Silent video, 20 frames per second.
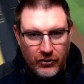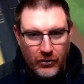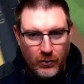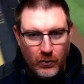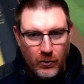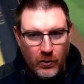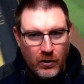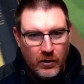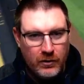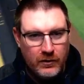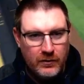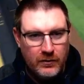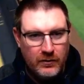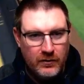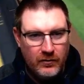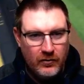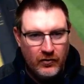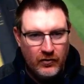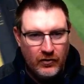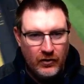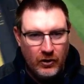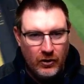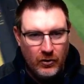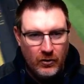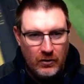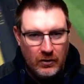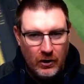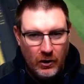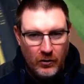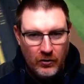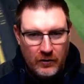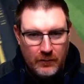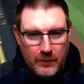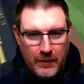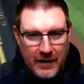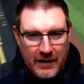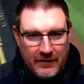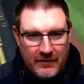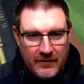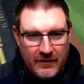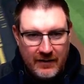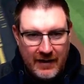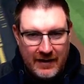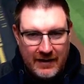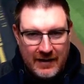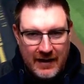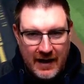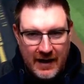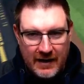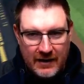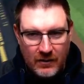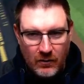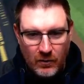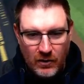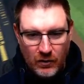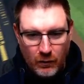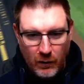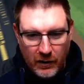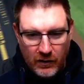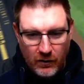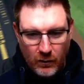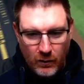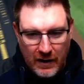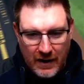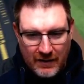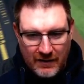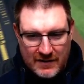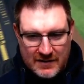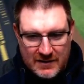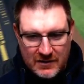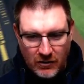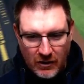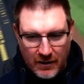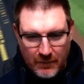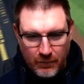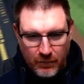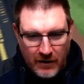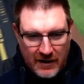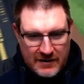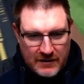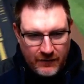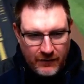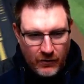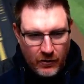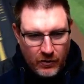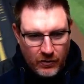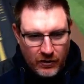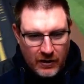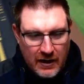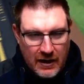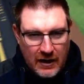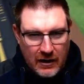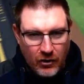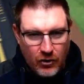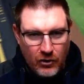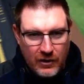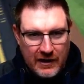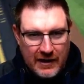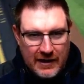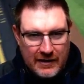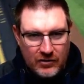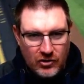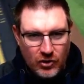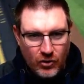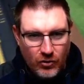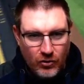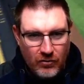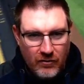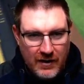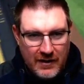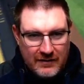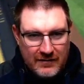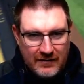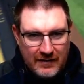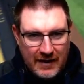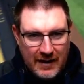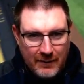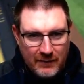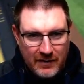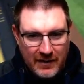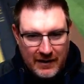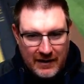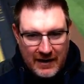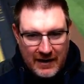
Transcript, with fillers: the walk. So loaded bases again with one away. This time Bracefield. Could he hit two grand slams in a